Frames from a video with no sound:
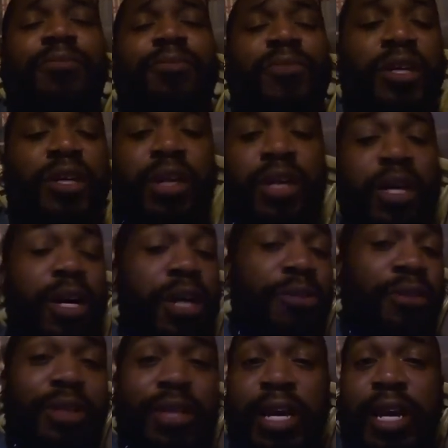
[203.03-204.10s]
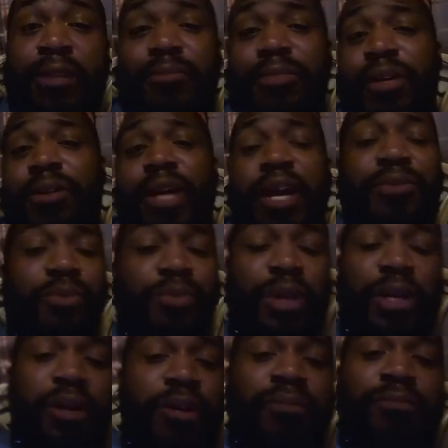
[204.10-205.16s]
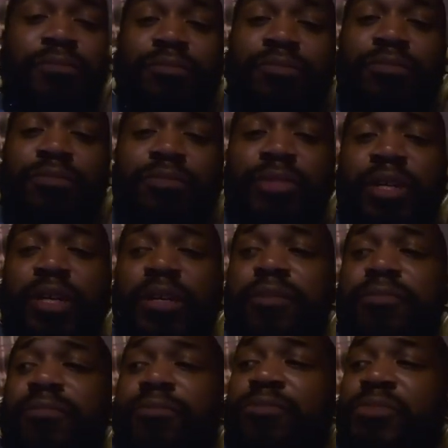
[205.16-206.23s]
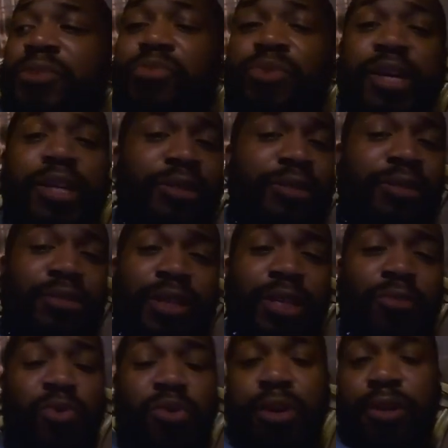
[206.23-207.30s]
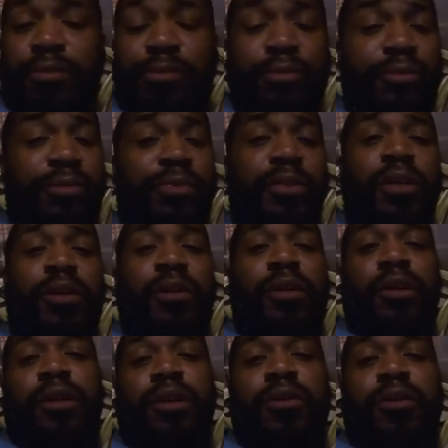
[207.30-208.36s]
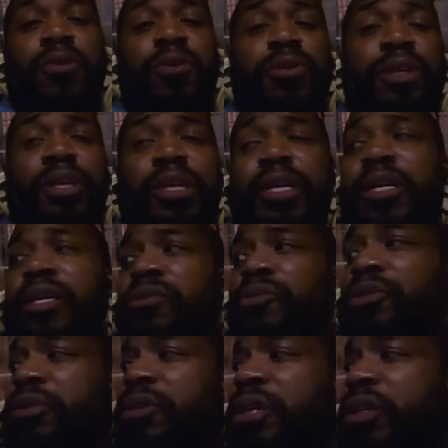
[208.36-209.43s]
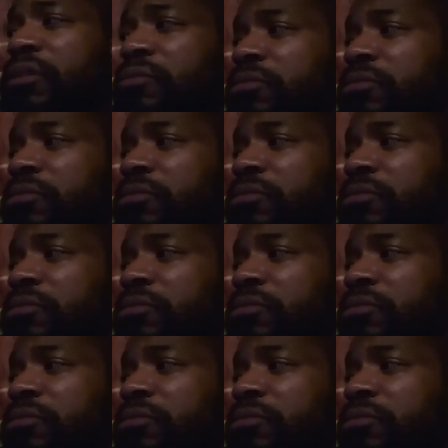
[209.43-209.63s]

But other than that, I don't have to wear the brace anymore, or the what you call it,